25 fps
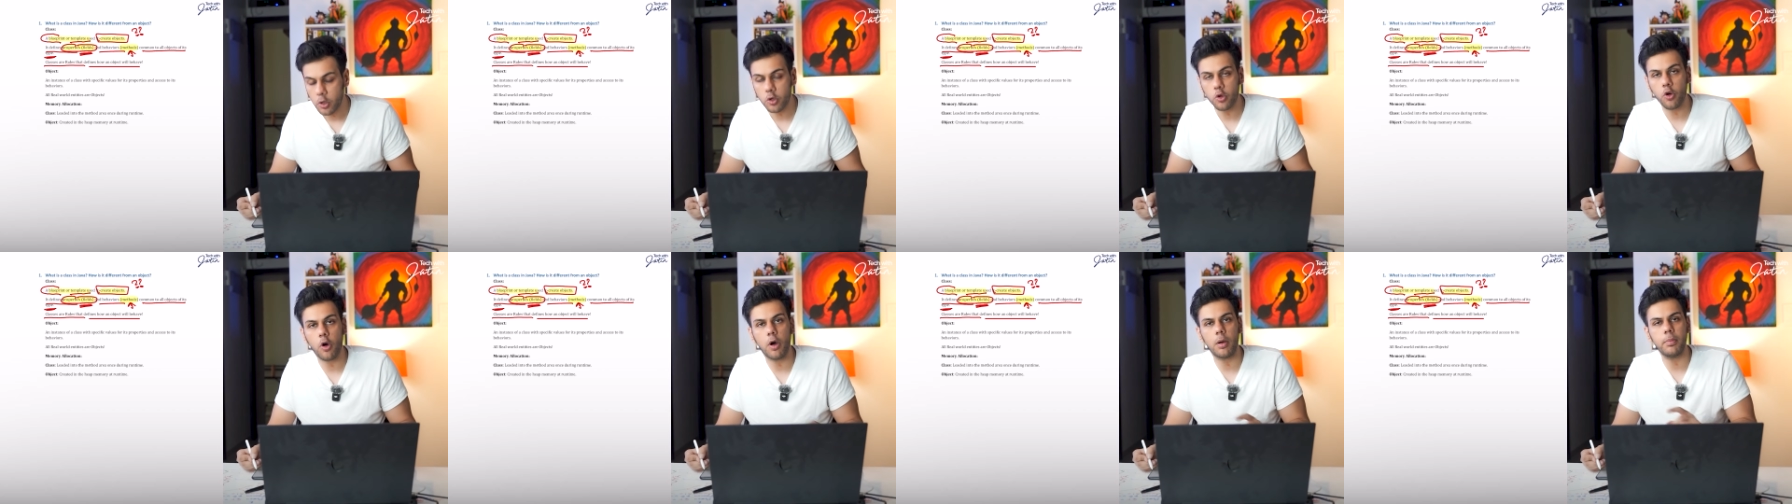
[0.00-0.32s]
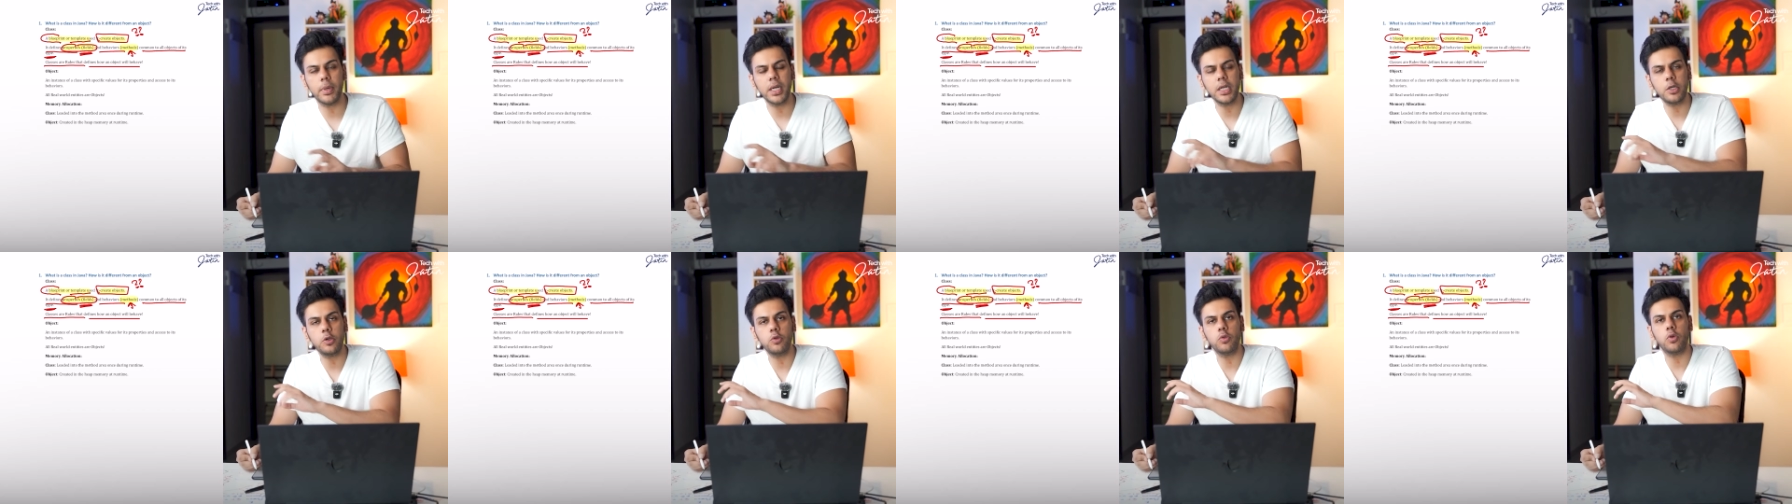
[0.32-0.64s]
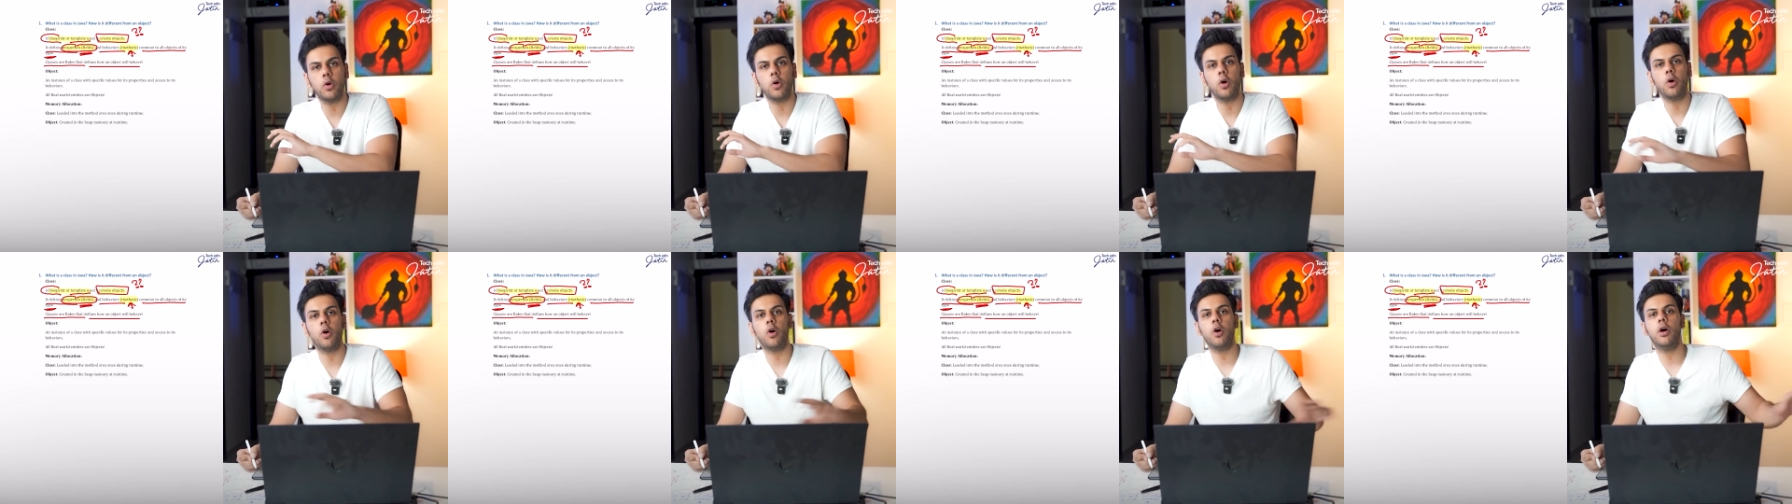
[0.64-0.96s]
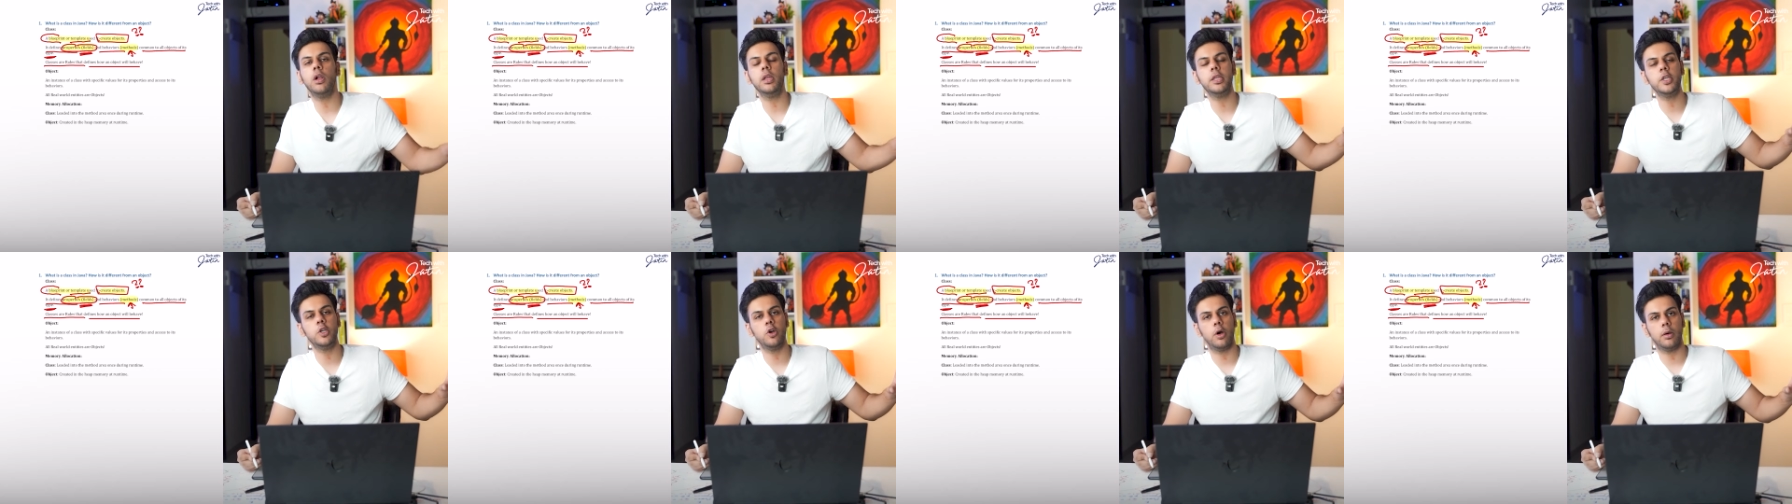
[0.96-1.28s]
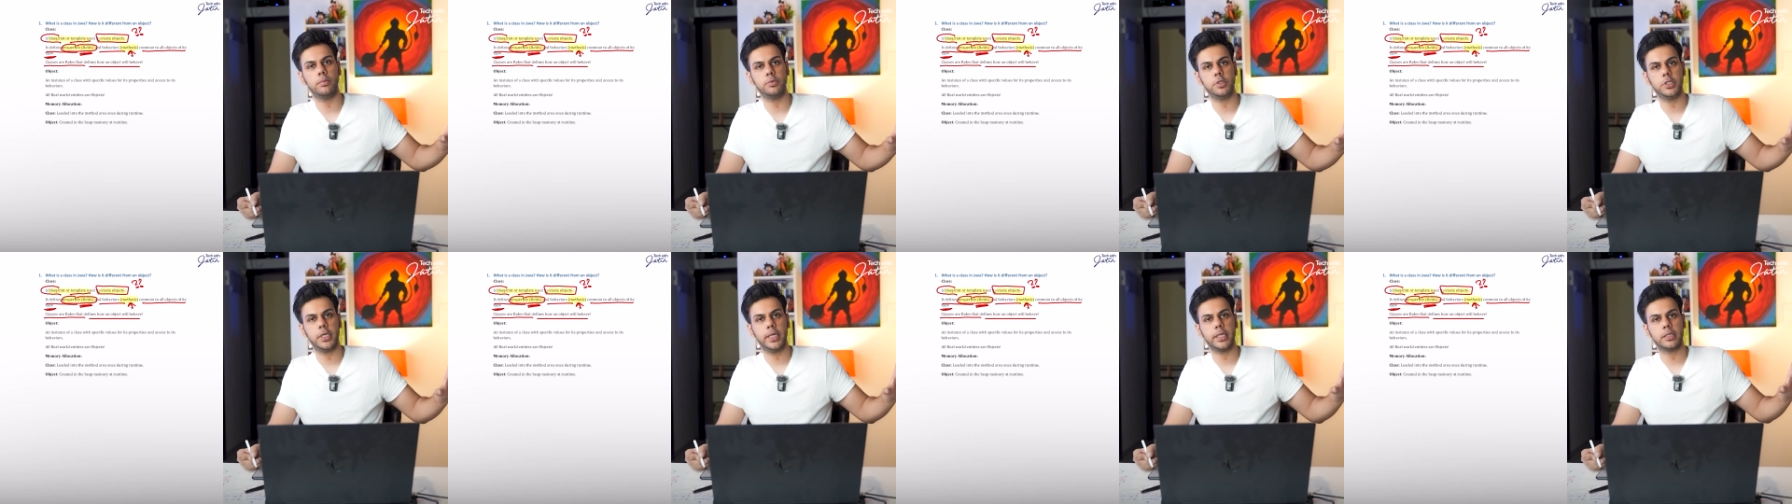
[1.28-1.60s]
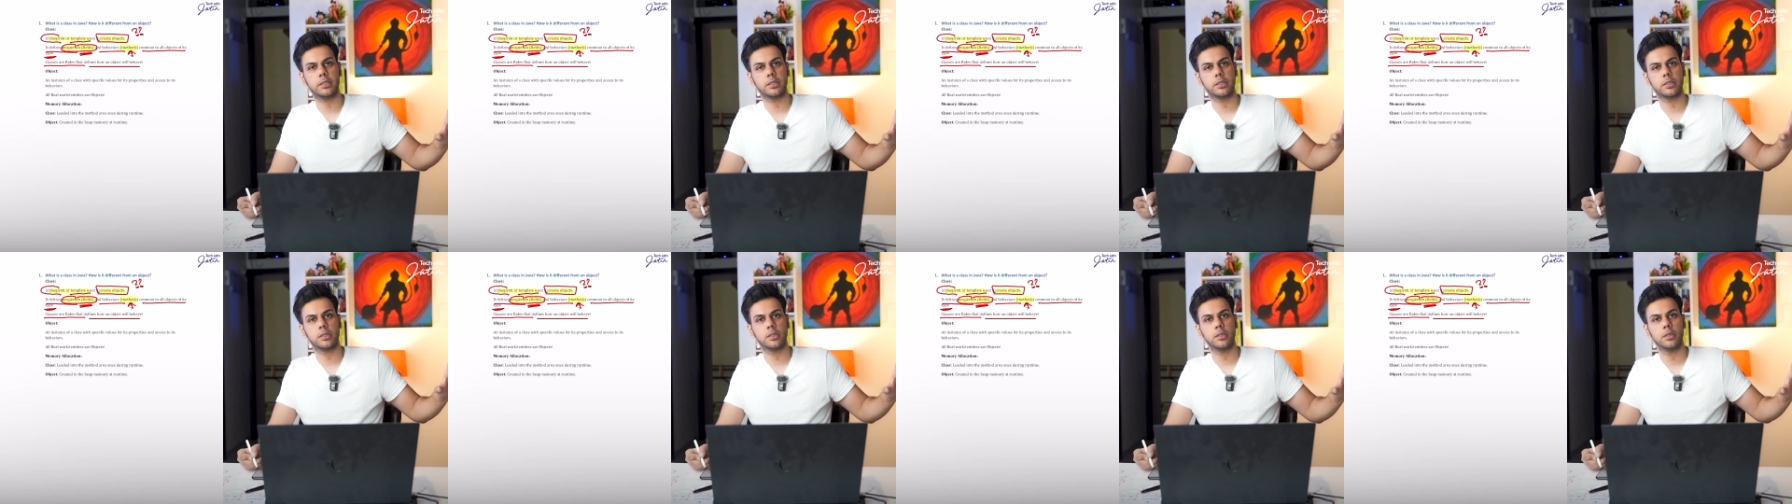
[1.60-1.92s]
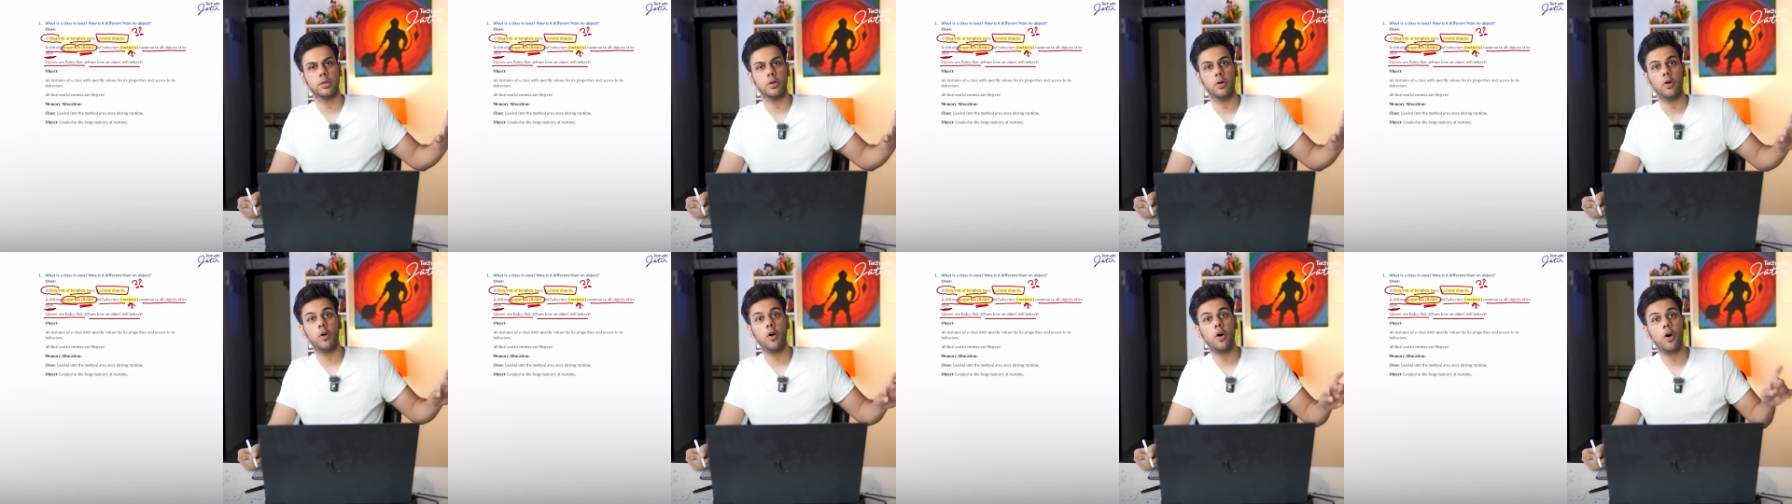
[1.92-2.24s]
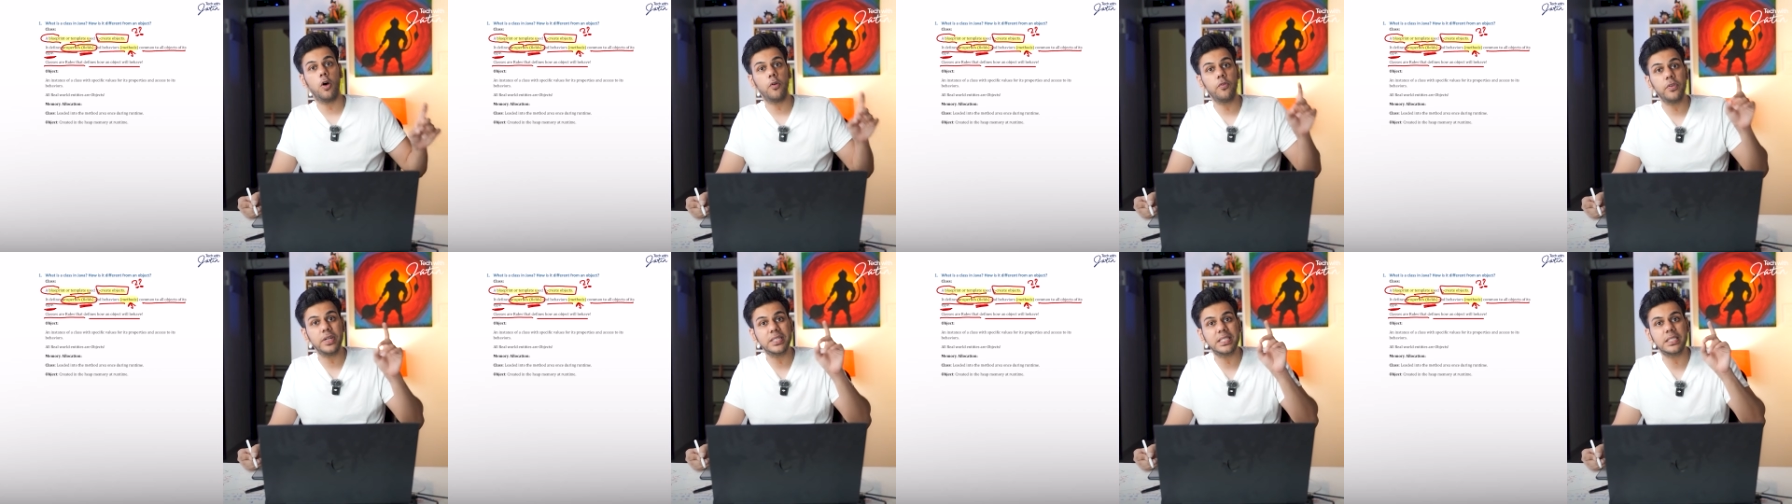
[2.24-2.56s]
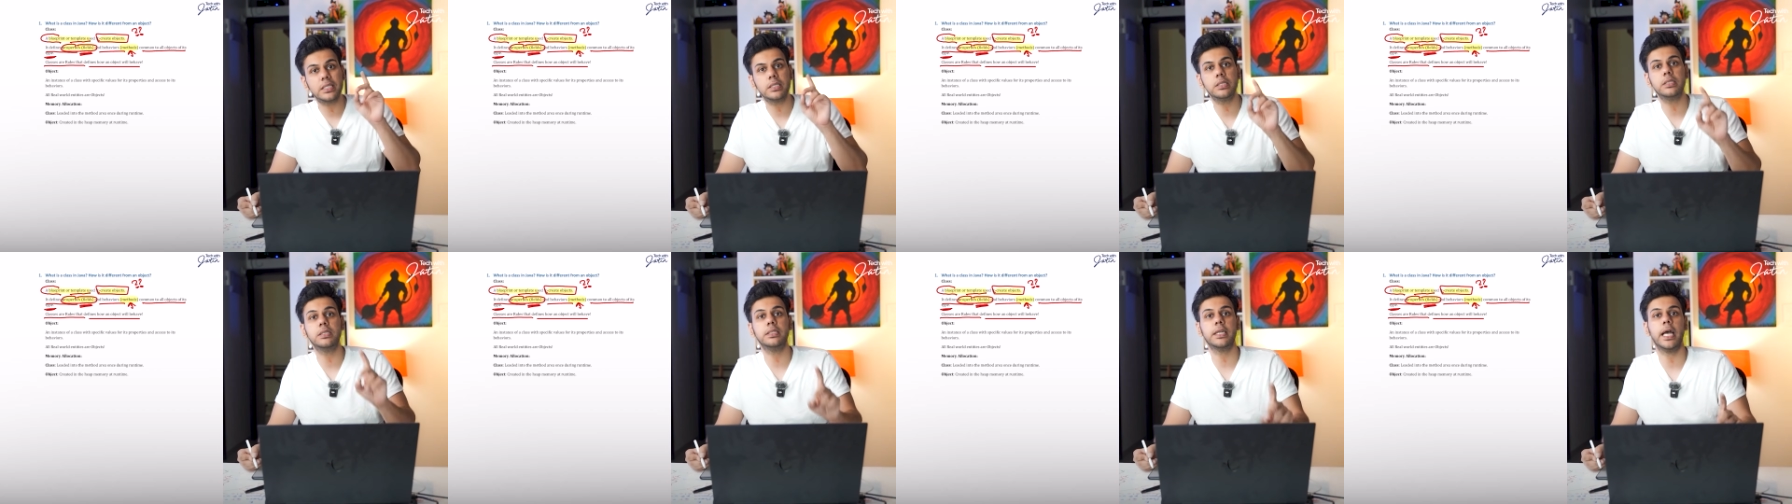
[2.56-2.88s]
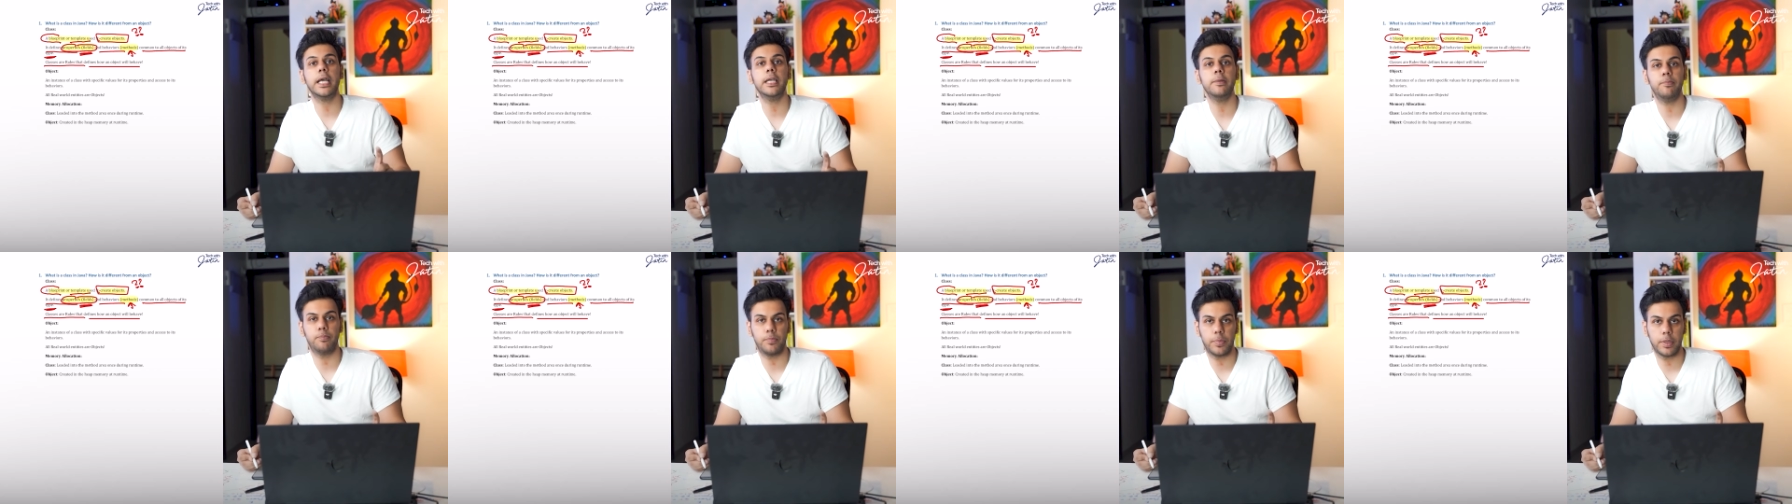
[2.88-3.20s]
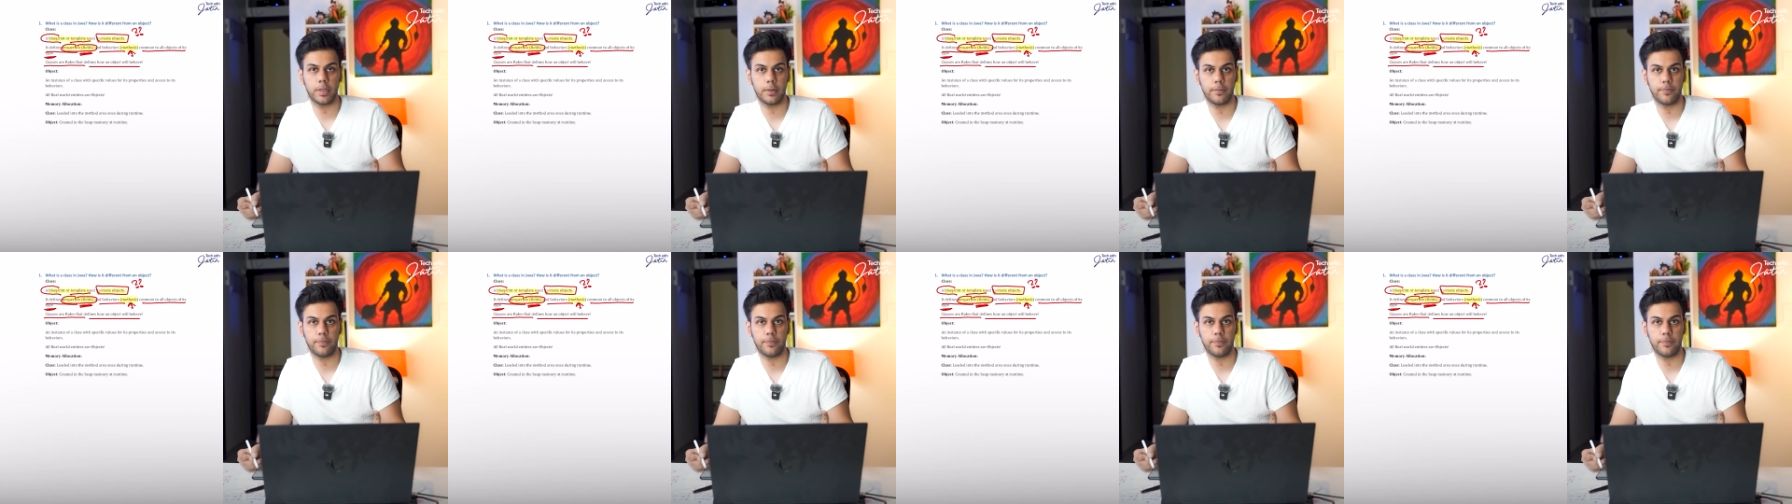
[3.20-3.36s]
common to all the objects of its type.